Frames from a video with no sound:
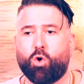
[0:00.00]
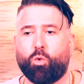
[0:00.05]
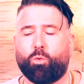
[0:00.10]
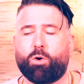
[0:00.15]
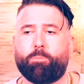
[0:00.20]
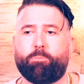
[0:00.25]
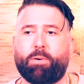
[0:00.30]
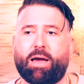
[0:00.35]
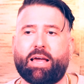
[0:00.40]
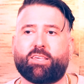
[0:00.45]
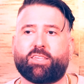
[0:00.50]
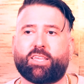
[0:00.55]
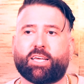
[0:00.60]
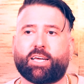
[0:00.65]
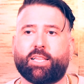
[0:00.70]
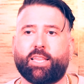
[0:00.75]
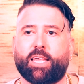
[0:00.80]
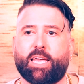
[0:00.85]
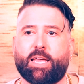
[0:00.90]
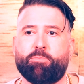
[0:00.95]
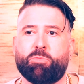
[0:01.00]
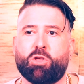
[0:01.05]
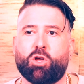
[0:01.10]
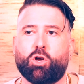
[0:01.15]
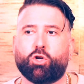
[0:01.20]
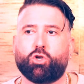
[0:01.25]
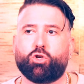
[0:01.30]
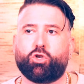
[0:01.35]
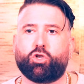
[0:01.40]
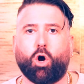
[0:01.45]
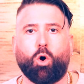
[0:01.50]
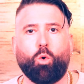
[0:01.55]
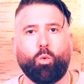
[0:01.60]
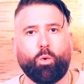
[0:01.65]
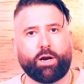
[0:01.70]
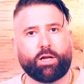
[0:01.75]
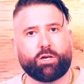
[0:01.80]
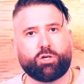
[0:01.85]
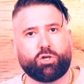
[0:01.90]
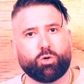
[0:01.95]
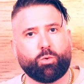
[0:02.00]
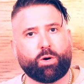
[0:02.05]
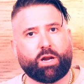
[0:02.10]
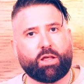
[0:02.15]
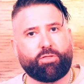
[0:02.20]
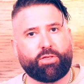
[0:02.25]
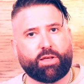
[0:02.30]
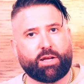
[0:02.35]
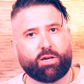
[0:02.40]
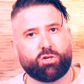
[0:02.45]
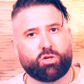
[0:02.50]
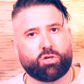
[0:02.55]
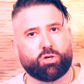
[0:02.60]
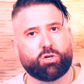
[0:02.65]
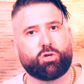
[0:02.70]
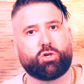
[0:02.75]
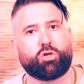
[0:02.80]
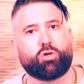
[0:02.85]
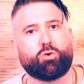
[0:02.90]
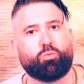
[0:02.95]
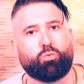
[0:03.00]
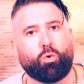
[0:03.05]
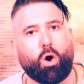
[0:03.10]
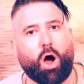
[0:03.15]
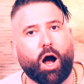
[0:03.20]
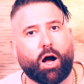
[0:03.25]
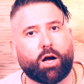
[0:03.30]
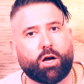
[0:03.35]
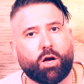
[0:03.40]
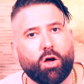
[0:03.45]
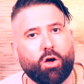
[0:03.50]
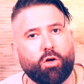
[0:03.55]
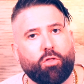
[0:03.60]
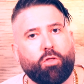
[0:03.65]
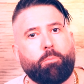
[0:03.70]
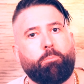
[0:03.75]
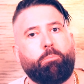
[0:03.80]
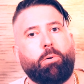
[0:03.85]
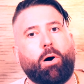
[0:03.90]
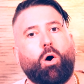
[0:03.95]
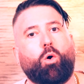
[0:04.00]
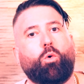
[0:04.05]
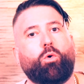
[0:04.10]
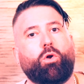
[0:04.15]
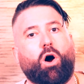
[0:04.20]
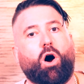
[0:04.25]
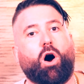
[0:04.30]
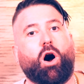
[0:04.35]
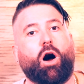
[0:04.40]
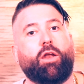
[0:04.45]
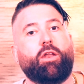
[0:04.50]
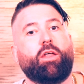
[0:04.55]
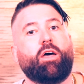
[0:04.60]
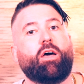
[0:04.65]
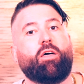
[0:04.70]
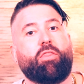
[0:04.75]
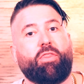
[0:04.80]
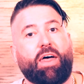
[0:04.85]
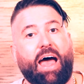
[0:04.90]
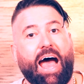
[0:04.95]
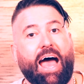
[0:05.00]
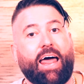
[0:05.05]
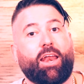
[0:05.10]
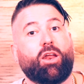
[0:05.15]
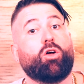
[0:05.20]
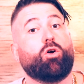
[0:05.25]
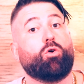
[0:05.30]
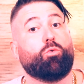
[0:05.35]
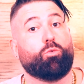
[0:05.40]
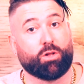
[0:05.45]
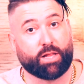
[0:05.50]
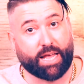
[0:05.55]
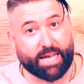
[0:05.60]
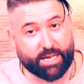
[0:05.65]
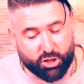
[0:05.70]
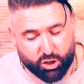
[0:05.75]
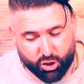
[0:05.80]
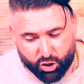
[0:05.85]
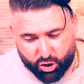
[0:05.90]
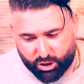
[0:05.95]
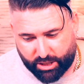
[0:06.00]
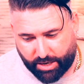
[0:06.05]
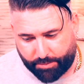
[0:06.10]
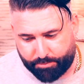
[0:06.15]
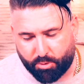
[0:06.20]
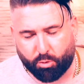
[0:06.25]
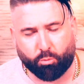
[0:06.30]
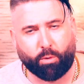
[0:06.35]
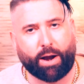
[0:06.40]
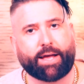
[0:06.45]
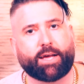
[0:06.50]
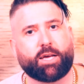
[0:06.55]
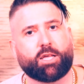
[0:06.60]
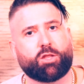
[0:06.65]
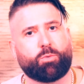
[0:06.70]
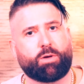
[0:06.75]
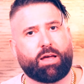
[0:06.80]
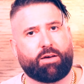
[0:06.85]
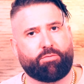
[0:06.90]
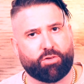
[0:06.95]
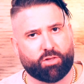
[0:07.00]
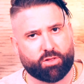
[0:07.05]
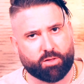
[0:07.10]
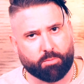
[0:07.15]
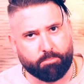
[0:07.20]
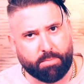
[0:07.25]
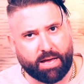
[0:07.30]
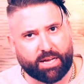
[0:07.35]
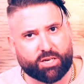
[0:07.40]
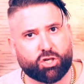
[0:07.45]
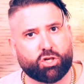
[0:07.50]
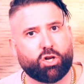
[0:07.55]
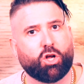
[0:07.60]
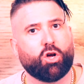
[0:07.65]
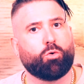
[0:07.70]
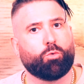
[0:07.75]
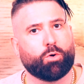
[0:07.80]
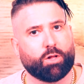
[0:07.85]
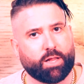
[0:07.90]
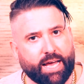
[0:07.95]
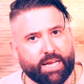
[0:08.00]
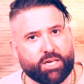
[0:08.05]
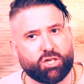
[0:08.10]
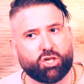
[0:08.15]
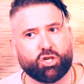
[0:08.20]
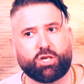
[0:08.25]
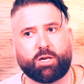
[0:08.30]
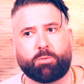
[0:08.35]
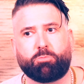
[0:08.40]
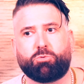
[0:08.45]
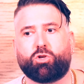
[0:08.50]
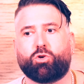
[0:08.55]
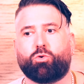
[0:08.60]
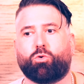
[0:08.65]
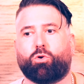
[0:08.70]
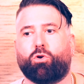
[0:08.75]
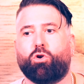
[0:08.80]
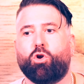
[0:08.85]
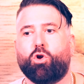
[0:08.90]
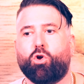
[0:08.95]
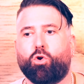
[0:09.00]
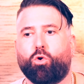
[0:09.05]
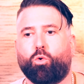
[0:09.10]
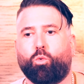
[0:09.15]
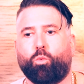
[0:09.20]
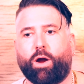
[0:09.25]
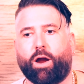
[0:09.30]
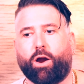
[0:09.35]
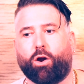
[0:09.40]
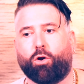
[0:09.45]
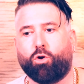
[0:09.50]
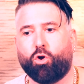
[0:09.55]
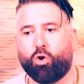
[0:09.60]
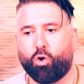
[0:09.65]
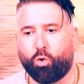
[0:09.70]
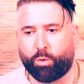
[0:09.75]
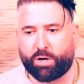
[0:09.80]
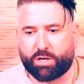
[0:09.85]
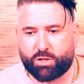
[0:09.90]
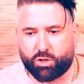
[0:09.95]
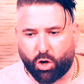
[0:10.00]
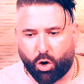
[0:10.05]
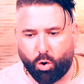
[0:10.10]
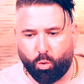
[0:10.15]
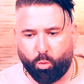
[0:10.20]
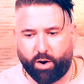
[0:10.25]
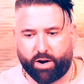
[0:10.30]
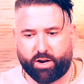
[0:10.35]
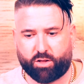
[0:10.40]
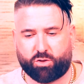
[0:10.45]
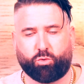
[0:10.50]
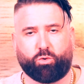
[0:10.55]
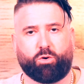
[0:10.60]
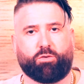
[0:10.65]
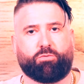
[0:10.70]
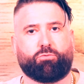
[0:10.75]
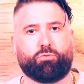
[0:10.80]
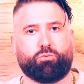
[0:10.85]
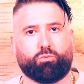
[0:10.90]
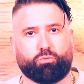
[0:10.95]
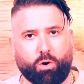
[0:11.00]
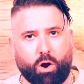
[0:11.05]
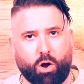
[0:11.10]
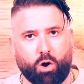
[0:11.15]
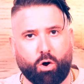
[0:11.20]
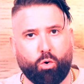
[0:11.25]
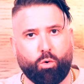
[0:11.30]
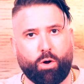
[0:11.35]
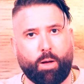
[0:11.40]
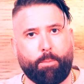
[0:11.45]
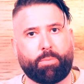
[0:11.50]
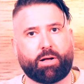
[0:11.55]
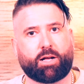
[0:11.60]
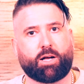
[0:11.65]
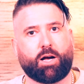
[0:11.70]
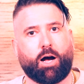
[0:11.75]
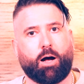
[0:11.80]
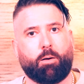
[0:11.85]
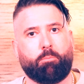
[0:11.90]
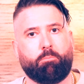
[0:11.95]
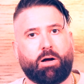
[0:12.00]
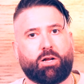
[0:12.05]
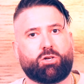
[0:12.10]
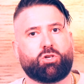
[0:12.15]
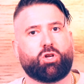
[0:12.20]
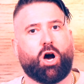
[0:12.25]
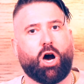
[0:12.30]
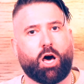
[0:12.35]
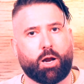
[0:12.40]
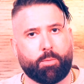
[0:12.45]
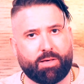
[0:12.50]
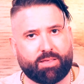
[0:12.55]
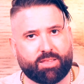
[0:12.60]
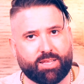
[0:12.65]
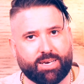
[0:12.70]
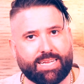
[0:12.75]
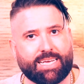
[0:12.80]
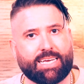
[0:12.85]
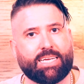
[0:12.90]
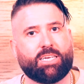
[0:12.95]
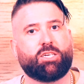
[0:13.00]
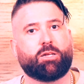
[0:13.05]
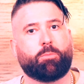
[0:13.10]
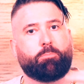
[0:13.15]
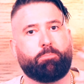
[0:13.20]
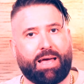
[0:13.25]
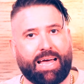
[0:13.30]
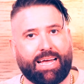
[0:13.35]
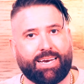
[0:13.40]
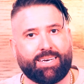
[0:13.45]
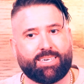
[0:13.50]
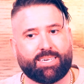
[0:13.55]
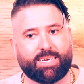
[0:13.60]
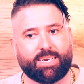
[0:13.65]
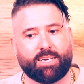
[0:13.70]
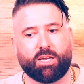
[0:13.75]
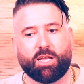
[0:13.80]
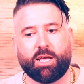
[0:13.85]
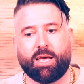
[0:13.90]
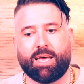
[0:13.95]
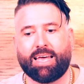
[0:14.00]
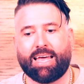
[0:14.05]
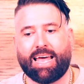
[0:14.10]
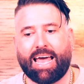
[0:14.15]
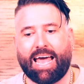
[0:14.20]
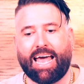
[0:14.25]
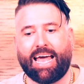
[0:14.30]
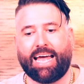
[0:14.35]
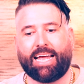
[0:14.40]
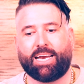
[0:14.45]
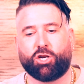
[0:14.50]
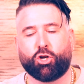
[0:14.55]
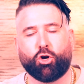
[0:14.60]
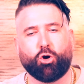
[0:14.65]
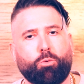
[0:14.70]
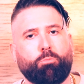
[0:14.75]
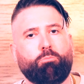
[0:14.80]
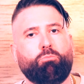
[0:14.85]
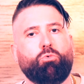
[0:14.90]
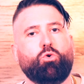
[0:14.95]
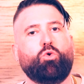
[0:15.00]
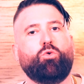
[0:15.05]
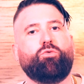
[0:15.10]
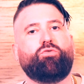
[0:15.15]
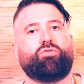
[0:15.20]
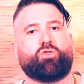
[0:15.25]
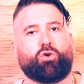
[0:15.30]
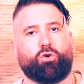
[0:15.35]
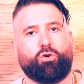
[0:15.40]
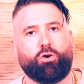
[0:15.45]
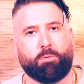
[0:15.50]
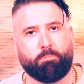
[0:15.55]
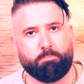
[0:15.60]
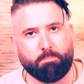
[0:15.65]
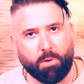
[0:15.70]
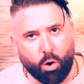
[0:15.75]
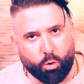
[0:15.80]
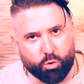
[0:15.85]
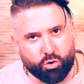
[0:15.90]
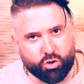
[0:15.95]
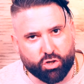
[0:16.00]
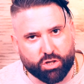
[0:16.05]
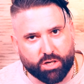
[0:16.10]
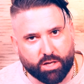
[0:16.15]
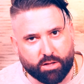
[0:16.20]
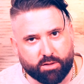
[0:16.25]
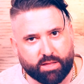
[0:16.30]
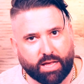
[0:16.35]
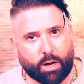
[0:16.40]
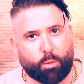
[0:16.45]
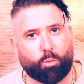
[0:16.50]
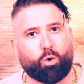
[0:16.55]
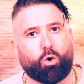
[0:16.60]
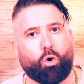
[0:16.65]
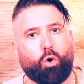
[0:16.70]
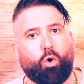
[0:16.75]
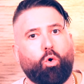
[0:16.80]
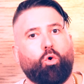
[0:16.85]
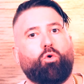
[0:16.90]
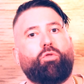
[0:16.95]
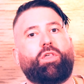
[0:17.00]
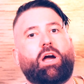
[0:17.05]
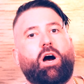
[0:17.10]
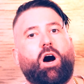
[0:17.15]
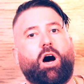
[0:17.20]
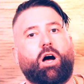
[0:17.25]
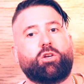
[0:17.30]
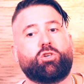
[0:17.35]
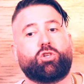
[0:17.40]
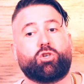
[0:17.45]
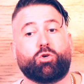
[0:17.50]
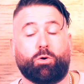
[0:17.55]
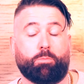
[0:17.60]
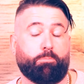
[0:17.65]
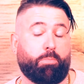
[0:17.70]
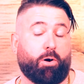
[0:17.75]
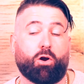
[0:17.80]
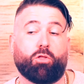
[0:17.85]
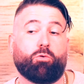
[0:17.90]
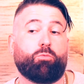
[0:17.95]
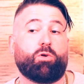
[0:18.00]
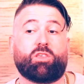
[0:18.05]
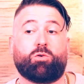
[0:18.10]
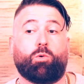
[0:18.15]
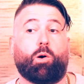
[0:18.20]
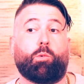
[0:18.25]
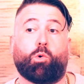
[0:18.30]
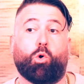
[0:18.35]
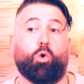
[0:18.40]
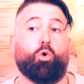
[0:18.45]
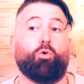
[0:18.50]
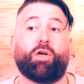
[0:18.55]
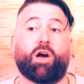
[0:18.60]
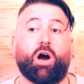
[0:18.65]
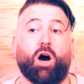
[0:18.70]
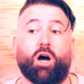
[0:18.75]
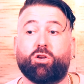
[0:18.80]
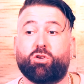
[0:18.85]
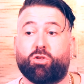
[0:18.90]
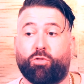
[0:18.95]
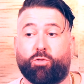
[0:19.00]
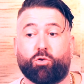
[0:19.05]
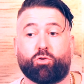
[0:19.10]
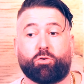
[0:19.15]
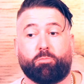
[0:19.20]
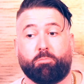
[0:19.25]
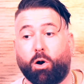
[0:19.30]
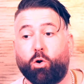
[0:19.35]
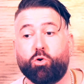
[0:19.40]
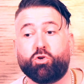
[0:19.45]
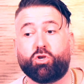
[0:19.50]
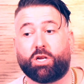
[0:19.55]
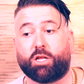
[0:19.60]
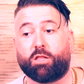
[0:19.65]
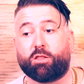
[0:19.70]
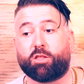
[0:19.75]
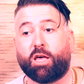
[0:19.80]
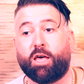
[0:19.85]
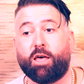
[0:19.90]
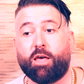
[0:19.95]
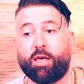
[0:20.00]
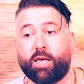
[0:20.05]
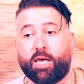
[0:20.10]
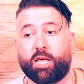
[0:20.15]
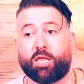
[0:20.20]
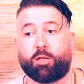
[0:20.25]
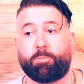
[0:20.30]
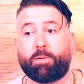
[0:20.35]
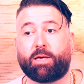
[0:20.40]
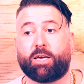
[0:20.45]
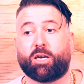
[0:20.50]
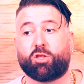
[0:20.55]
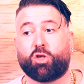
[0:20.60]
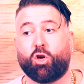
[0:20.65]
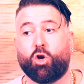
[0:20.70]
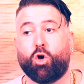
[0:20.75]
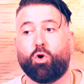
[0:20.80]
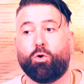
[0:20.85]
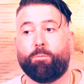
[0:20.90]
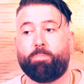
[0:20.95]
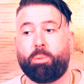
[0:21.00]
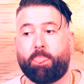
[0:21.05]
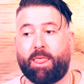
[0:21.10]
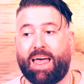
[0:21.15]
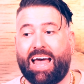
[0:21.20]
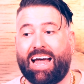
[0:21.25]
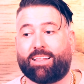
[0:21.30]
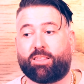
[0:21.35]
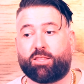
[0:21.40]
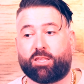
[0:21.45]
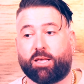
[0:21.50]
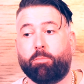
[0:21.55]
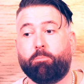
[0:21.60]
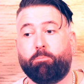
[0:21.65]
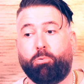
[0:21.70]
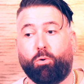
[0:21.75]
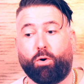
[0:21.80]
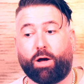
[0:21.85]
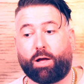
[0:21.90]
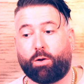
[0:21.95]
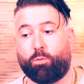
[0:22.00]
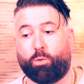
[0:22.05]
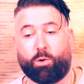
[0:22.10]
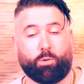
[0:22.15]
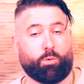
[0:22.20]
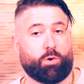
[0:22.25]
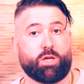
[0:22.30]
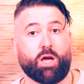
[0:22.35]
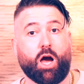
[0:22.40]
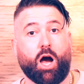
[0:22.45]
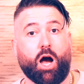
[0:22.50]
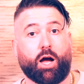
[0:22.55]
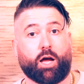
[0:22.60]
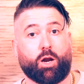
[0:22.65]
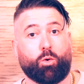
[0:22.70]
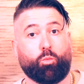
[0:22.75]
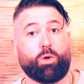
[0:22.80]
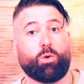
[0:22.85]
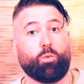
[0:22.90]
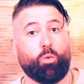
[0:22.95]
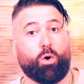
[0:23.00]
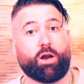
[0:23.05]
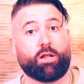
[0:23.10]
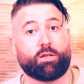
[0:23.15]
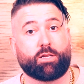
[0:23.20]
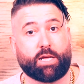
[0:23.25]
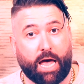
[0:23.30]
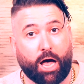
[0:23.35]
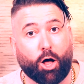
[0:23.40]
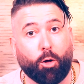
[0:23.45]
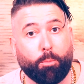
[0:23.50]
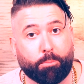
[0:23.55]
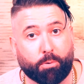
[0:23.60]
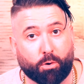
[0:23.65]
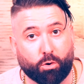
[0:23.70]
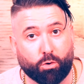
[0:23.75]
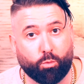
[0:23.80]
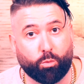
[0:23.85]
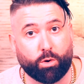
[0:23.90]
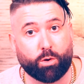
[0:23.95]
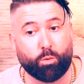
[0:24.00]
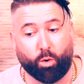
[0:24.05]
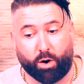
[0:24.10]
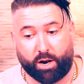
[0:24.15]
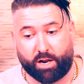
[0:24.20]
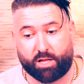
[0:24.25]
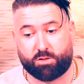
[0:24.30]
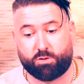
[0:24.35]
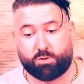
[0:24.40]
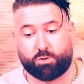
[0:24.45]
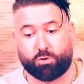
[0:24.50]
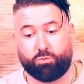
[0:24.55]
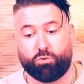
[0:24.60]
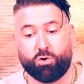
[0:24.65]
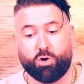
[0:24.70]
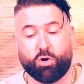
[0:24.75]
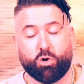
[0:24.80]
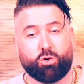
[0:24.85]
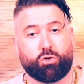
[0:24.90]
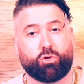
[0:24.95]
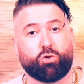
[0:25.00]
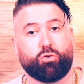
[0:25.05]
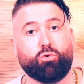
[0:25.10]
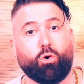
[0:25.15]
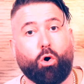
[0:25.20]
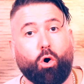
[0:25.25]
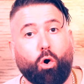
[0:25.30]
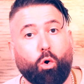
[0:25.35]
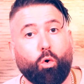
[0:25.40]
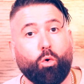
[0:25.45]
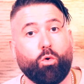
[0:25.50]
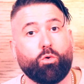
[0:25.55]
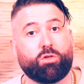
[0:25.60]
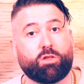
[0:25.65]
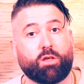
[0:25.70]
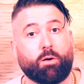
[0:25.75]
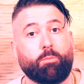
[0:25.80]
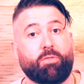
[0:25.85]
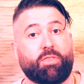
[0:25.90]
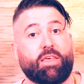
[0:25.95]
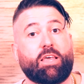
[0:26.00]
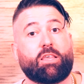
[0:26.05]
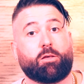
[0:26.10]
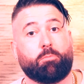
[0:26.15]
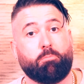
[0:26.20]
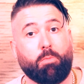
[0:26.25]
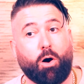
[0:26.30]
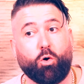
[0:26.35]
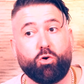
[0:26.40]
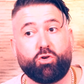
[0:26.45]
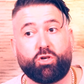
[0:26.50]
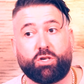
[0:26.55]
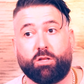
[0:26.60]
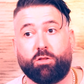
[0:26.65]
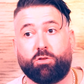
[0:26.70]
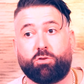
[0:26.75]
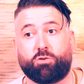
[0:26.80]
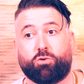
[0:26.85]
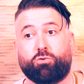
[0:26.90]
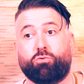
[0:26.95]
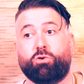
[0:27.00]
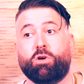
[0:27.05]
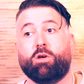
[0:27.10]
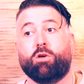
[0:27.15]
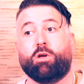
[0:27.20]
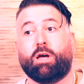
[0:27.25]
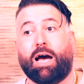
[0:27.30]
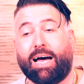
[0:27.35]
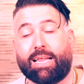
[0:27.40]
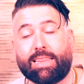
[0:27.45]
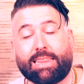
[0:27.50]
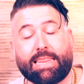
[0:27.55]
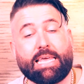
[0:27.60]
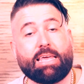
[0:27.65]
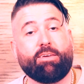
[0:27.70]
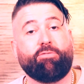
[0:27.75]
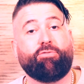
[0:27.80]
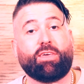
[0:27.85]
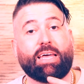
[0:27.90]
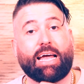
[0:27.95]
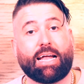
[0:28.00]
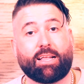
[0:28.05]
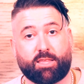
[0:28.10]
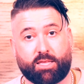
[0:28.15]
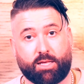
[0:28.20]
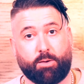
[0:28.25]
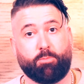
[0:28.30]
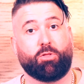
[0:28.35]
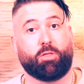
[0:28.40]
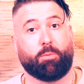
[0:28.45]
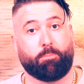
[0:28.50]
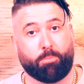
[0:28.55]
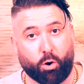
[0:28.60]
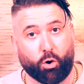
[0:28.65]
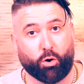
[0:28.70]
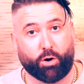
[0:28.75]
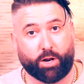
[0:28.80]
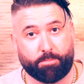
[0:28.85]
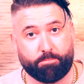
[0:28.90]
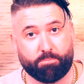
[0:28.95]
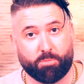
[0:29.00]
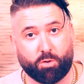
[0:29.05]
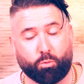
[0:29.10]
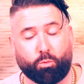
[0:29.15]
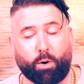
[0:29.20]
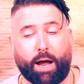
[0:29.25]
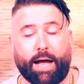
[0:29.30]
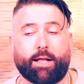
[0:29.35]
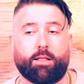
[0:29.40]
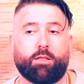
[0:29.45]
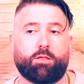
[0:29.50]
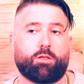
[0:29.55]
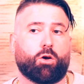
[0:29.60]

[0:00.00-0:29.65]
We basically don't want to do anything to rock the boat on that relationship, right? Because we have this enmeshed relationship to her where we don't want to sort of grow and become autonomous and independent and move certain emotions that we're holding on to. And part of the reason why we're holding on to those emotions is because at some point we were young and we wanted to help her. We wanted to hold some of these emotions to alleviate some of the burden, right?